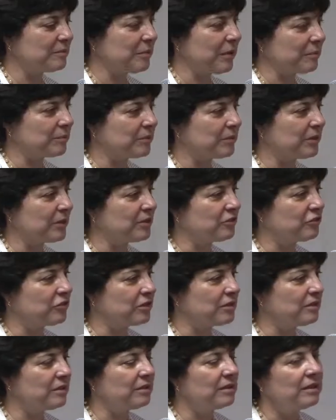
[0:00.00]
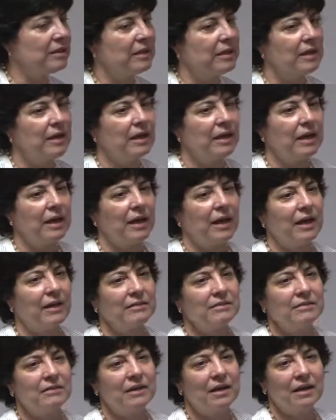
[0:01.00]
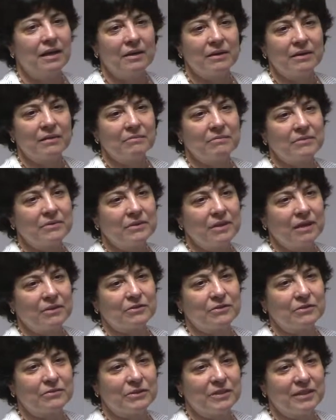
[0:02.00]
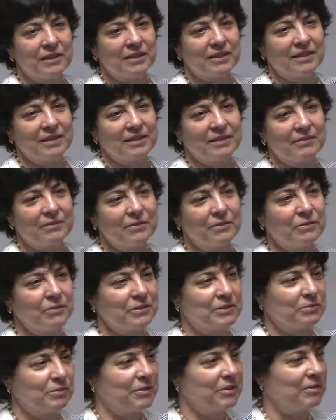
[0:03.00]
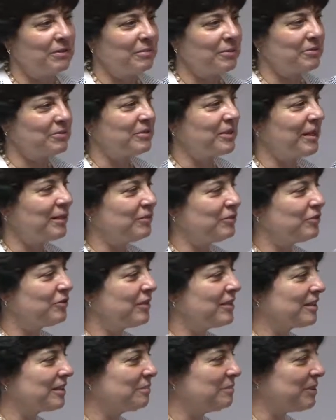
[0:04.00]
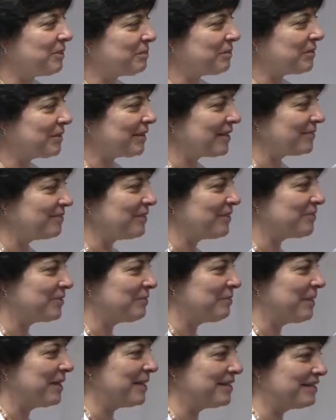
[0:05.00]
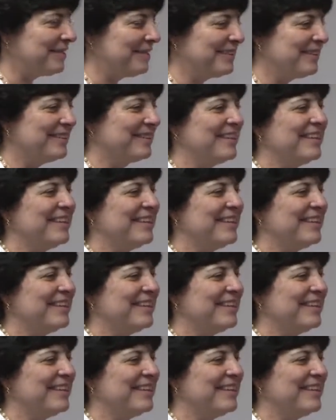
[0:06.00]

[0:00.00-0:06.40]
population. And Dr. Rina Gittler, who is one of the most energetic people I've ever met,